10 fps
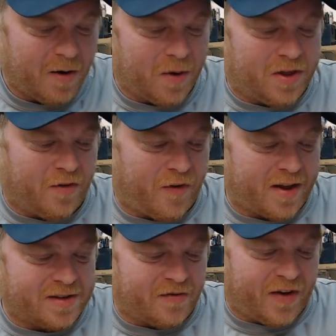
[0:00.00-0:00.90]
with your
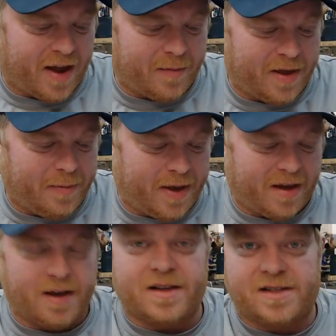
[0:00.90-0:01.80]
friends and family,
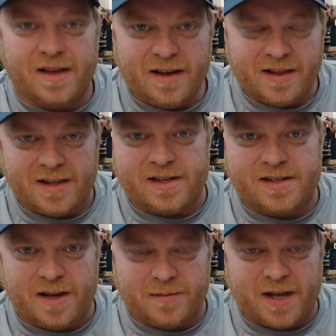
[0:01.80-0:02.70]
because this is
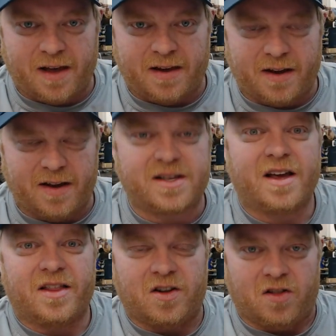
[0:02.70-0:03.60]
him telling us
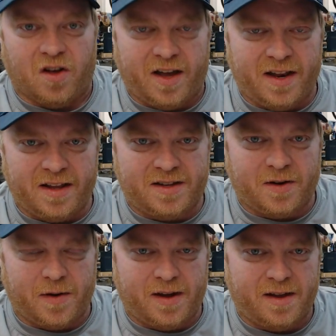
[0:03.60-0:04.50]
they're looking
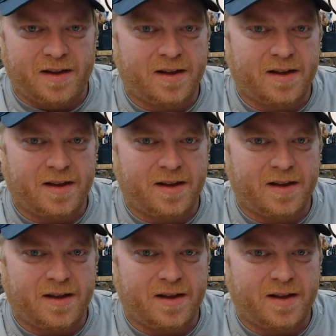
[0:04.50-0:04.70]
into it,